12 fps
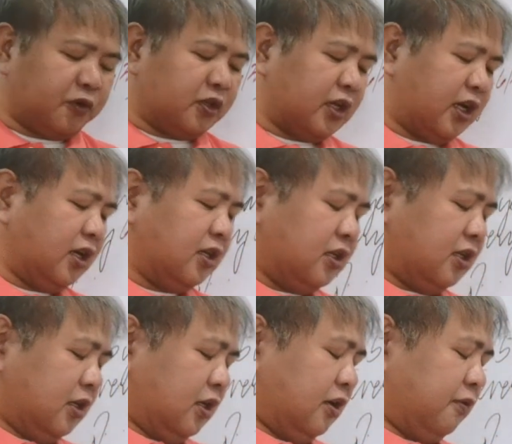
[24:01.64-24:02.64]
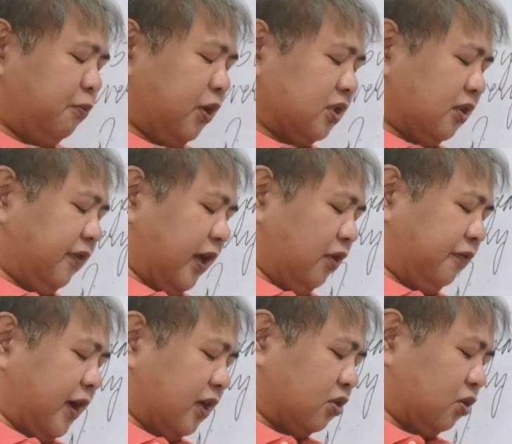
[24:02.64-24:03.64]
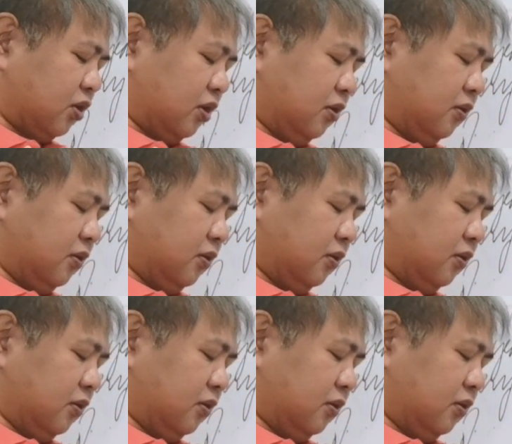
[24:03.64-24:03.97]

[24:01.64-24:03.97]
for that. Present value factor.